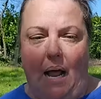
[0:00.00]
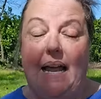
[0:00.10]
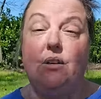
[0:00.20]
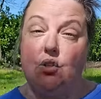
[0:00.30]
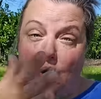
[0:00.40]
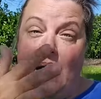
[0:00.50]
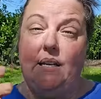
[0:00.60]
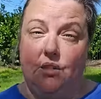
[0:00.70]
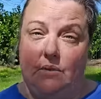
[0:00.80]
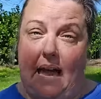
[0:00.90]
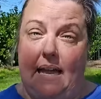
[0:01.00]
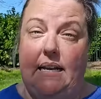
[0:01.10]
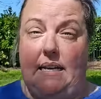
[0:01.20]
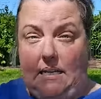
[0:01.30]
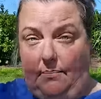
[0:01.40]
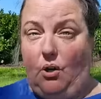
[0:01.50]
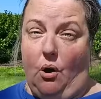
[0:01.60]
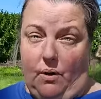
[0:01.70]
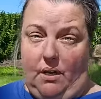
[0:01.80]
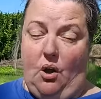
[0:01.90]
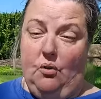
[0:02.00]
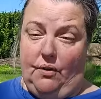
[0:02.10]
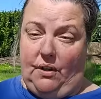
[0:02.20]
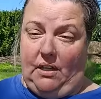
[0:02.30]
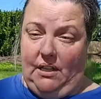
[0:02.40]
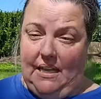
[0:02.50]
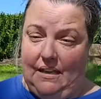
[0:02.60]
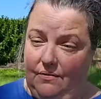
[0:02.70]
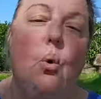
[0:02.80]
I could try to do that and end up going over the cliff,